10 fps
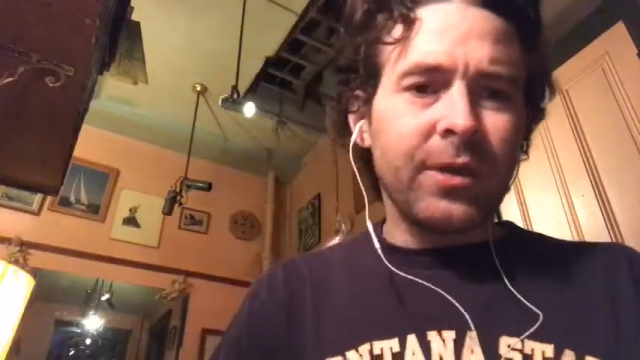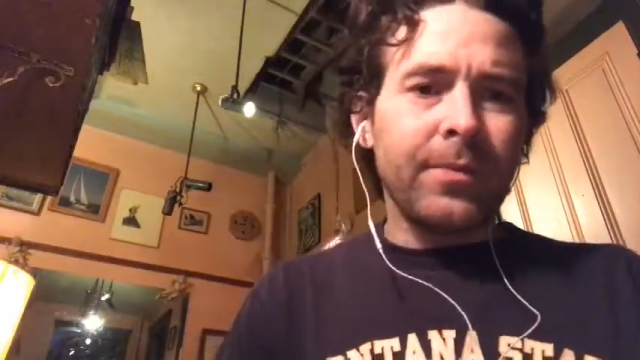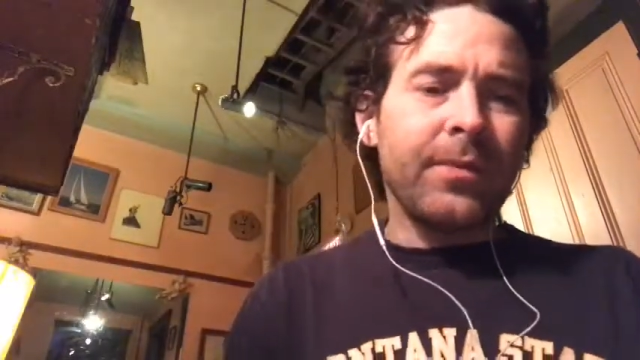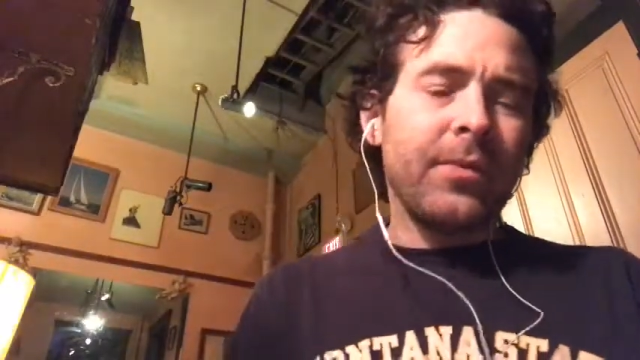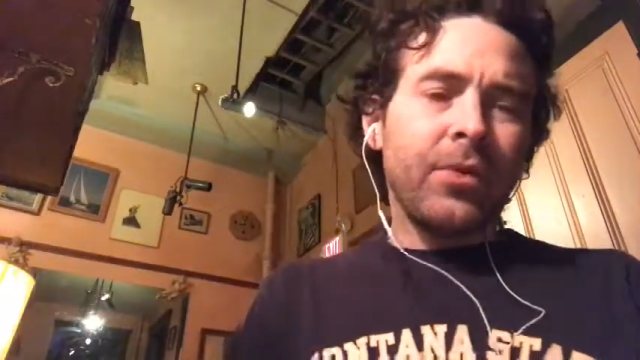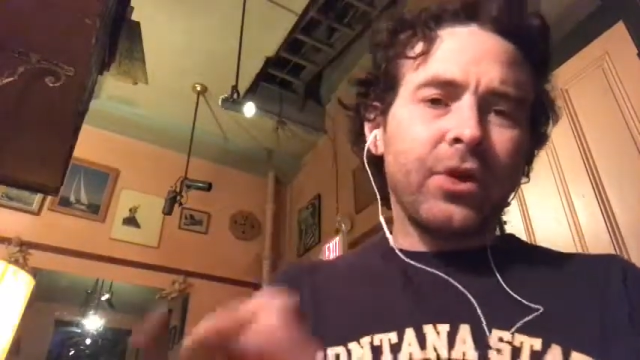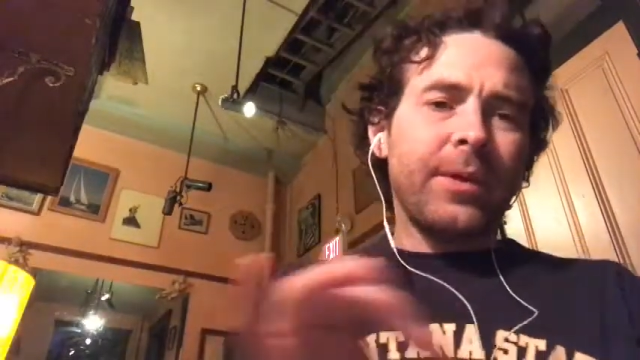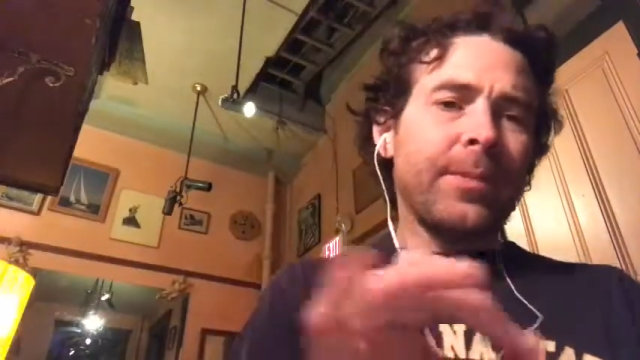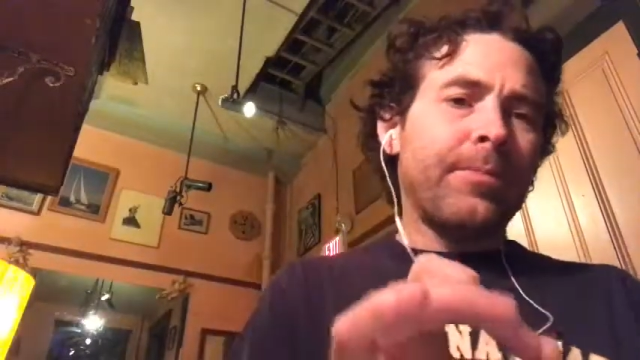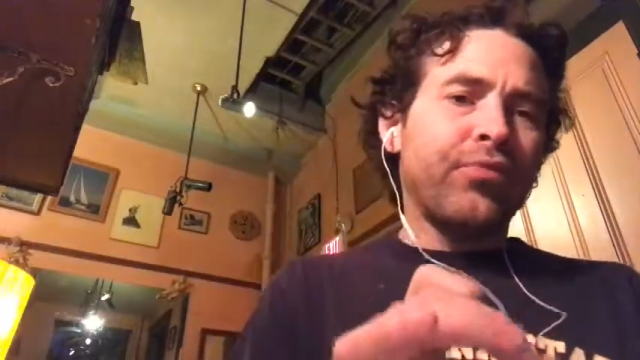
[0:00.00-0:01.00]
But we want to keep
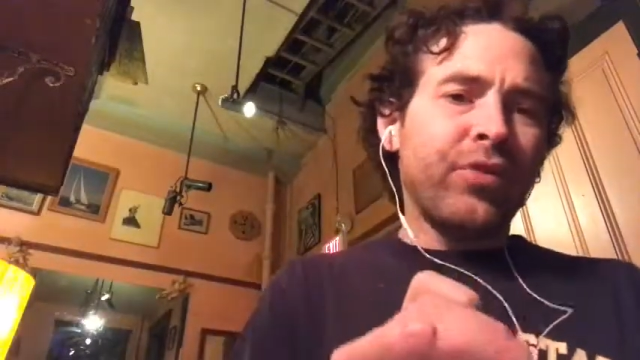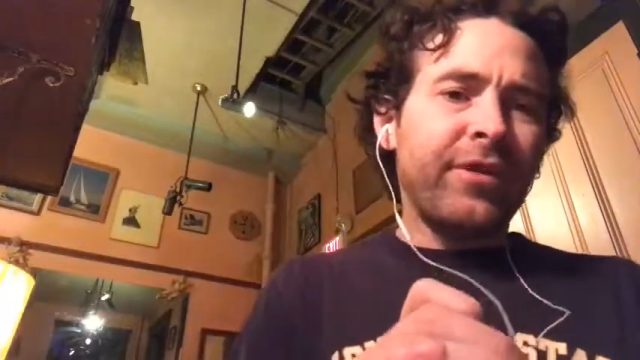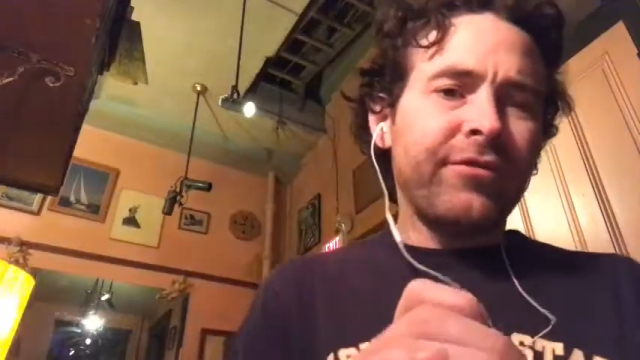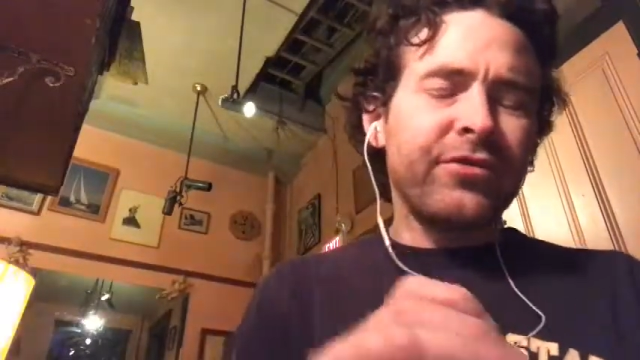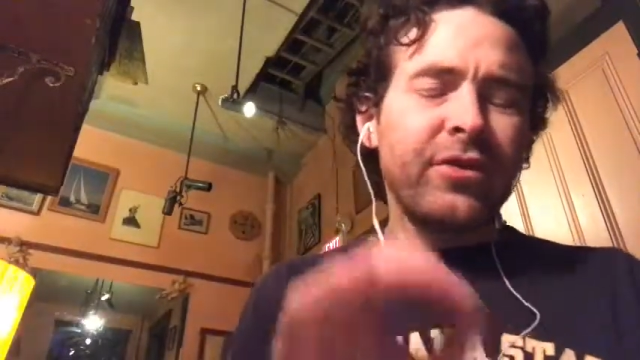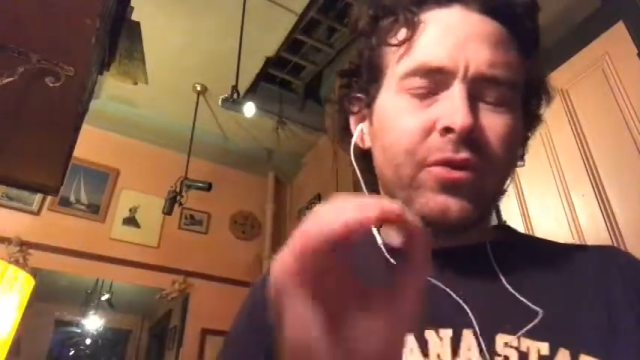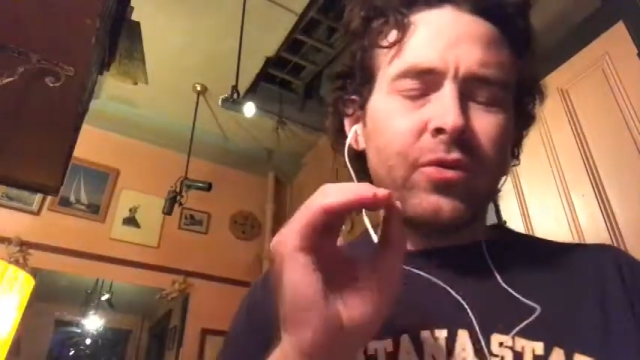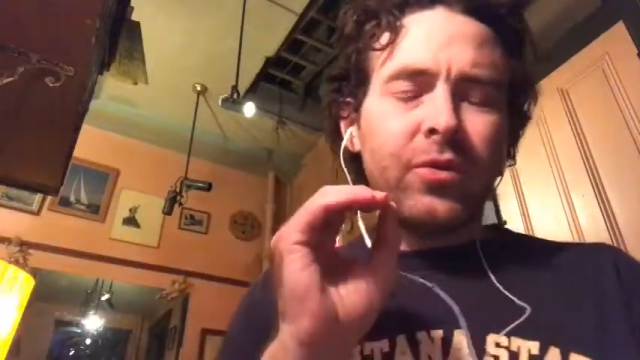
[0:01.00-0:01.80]
it brief, so